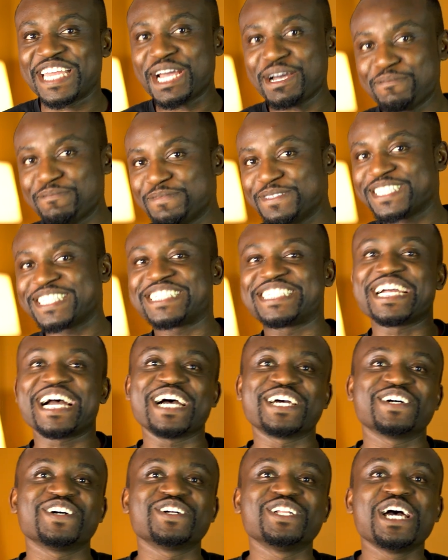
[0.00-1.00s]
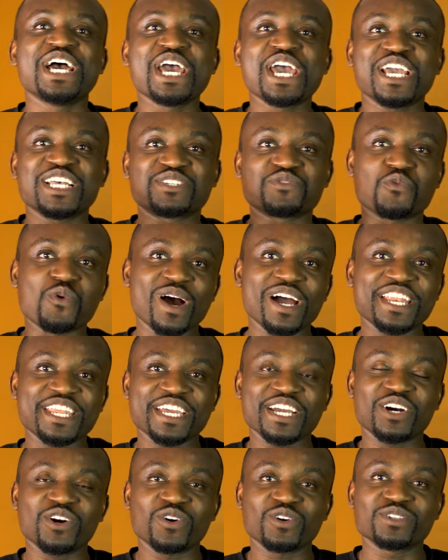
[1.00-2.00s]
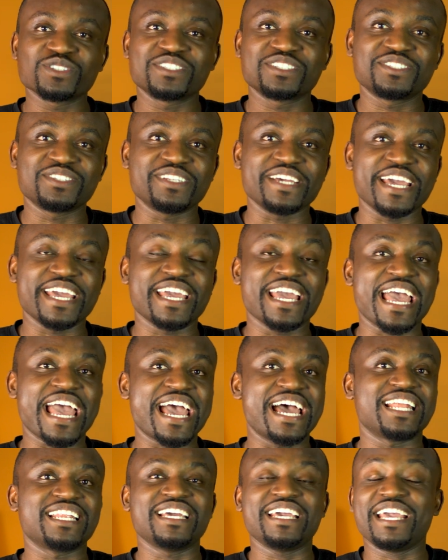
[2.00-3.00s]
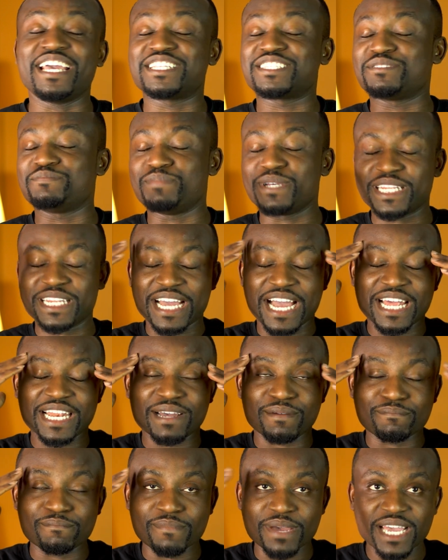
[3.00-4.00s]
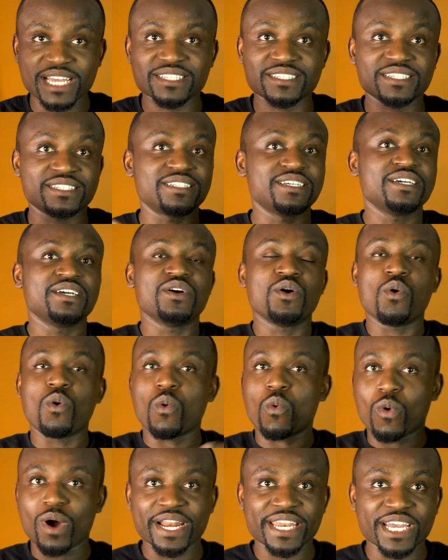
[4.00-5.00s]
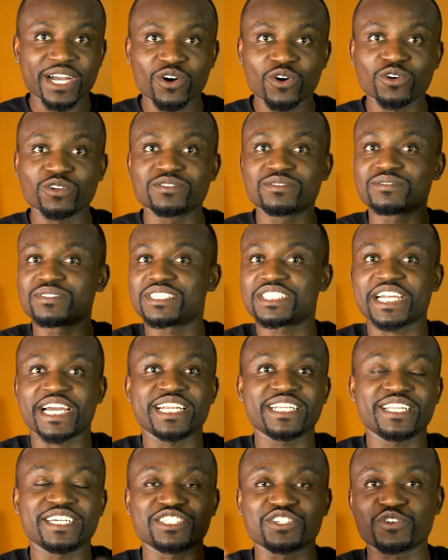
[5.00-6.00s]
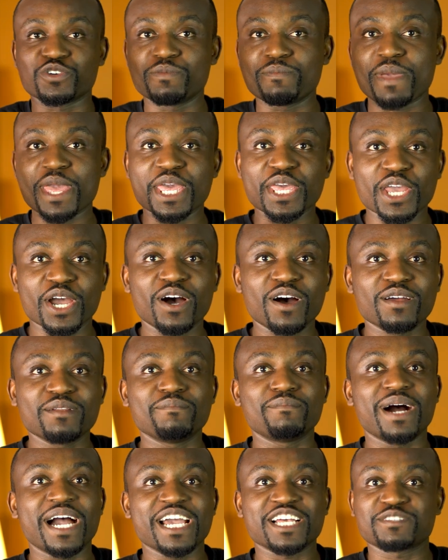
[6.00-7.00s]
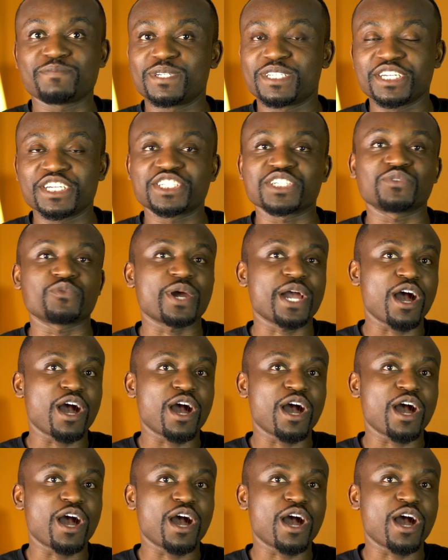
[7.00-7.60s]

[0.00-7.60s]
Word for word: Yep, the channel is one year old today and it's been an amazing one year old, the channel has grown beyond my expectation.